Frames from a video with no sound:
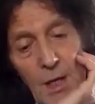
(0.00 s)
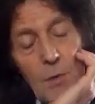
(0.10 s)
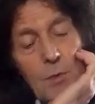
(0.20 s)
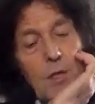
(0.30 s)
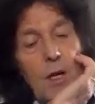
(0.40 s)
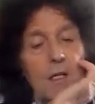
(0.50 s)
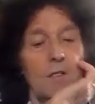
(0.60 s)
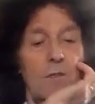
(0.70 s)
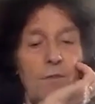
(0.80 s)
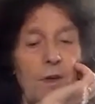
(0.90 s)
it was a
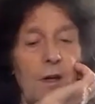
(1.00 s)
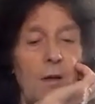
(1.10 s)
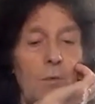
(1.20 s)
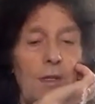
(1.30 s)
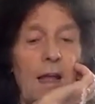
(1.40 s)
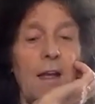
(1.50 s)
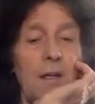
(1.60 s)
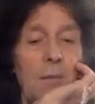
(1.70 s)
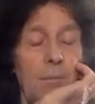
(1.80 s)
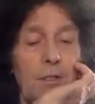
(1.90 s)
case of uh, with
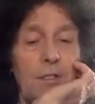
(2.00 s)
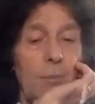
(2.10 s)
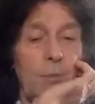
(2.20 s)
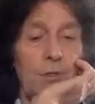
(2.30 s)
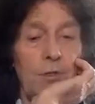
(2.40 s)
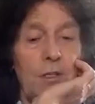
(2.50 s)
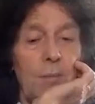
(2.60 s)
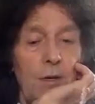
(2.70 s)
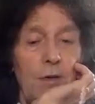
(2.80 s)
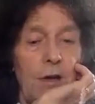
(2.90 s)
Andy because he produced
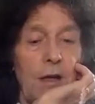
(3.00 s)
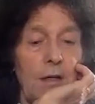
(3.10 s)
Simply Red,